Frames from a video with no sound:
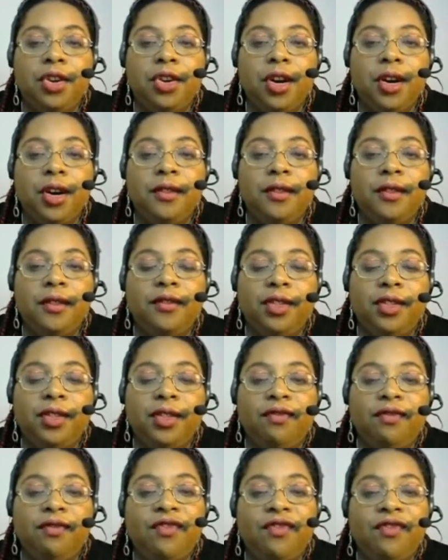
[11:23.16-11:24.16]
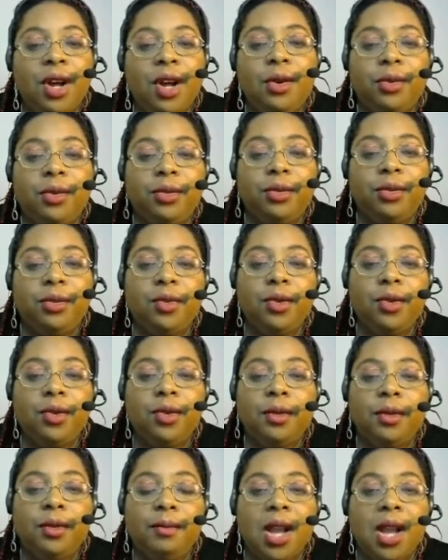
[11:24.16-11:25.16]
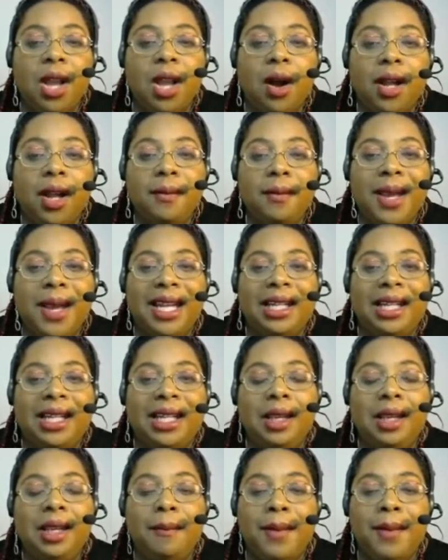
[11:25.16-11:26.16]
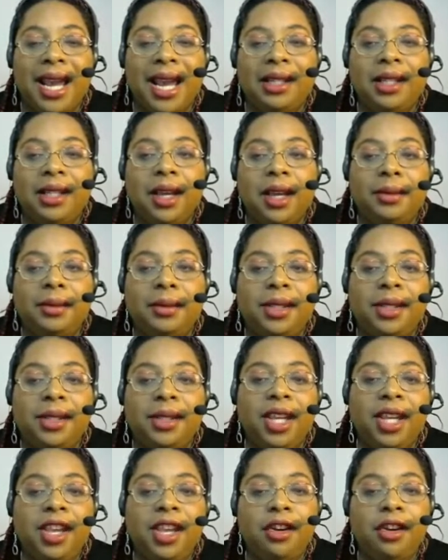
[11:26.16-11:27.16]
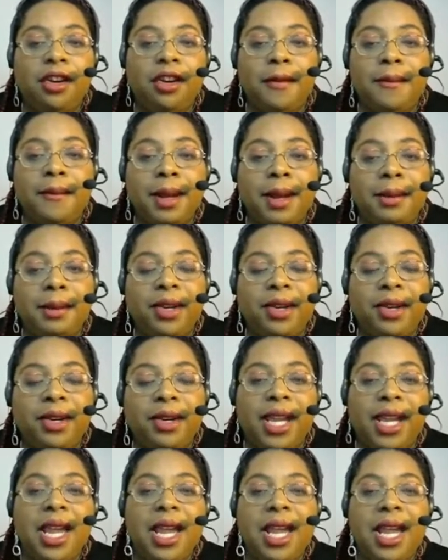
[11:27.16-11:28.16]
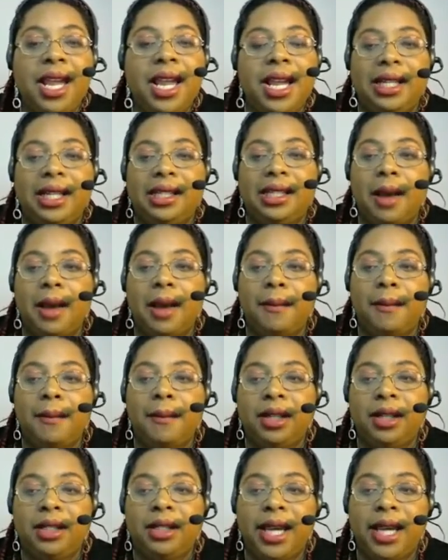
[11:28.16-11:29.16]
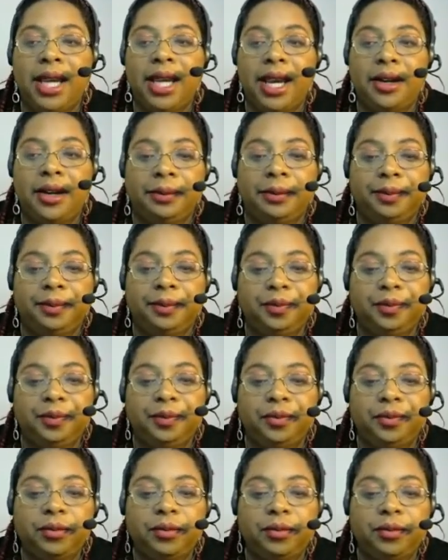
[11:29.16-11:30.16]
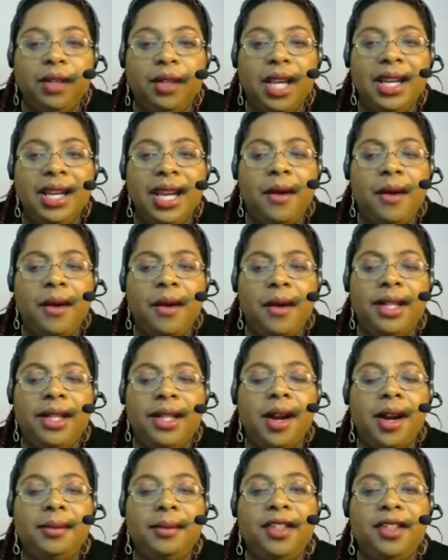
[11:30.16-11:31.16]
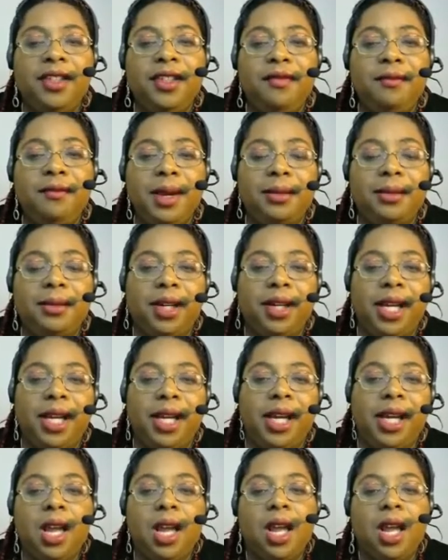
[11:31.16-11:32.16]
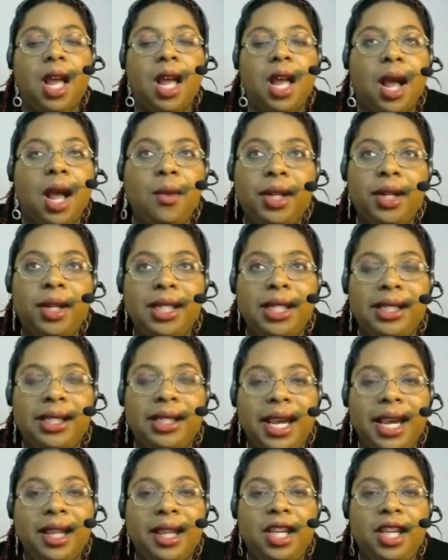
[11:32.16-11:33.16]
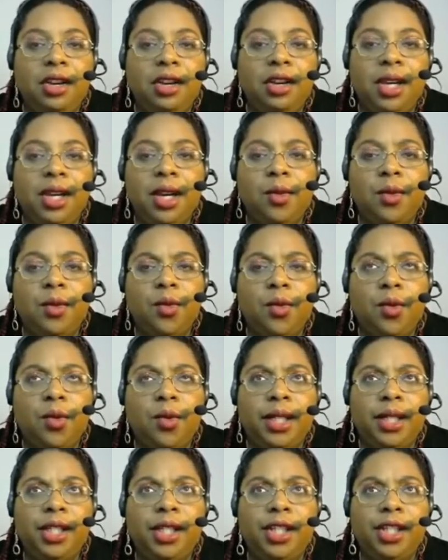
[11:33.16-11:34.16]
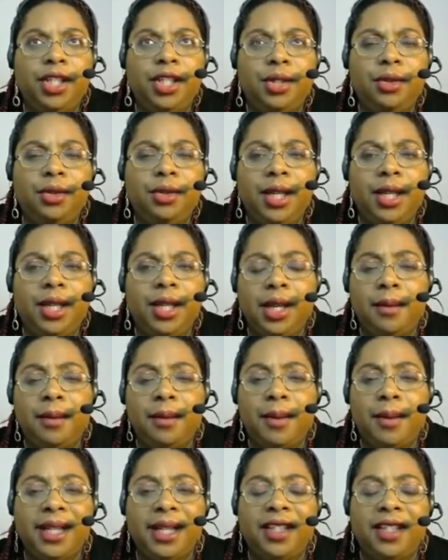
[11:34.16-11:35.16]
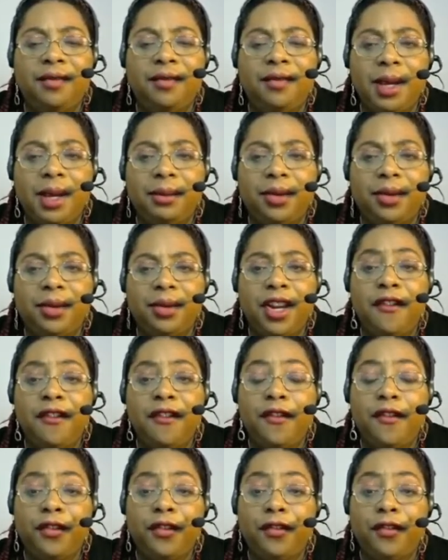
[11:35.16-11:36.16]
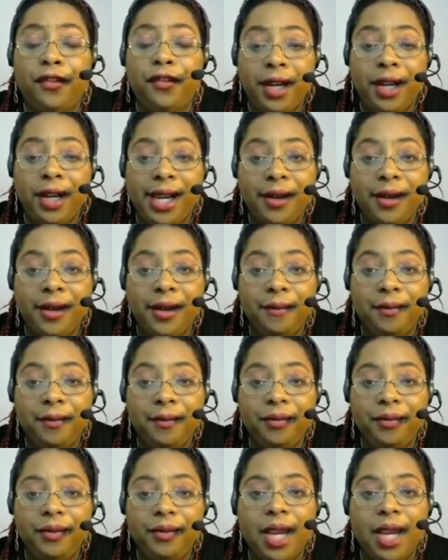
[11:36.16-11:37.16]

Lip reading: your phone will be automatically backed up so that your memory is not bogged down. Now, in terms of memory, I want to say that you get 1 to 2 gigabytes of memory for free.